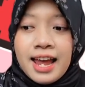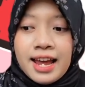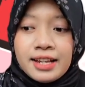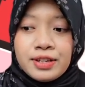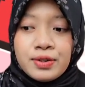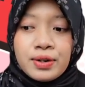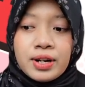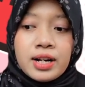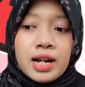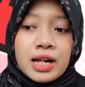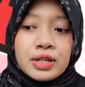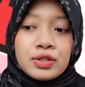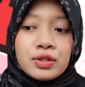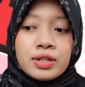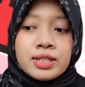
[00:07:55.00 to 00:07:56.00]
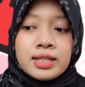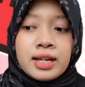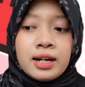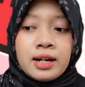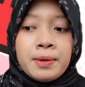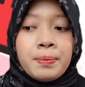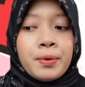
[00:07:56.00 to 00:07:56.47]
And you can also
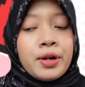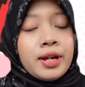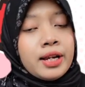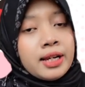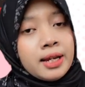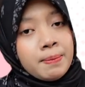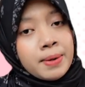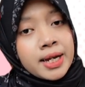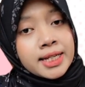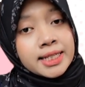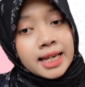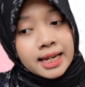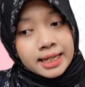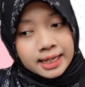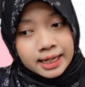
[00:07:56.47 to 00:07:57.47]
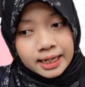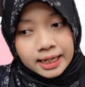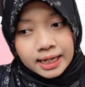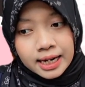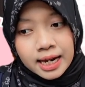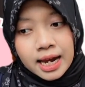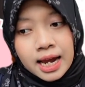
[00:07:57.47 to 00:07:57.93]
disagree politely by
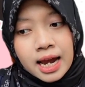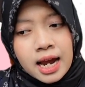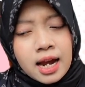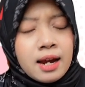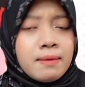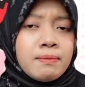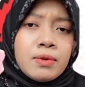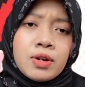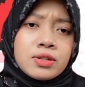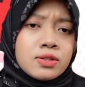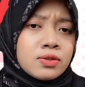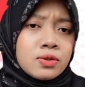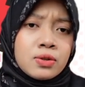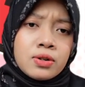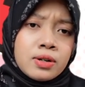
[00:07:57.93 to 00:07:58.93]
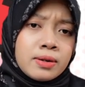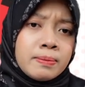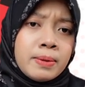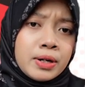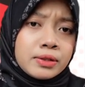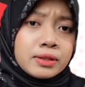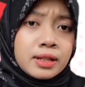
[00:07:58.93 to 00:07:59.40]
saying, I'm not sure
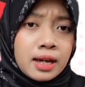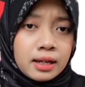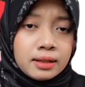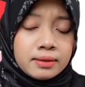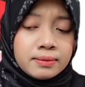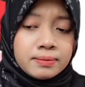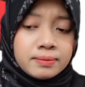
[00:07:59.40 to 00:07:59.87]
about that.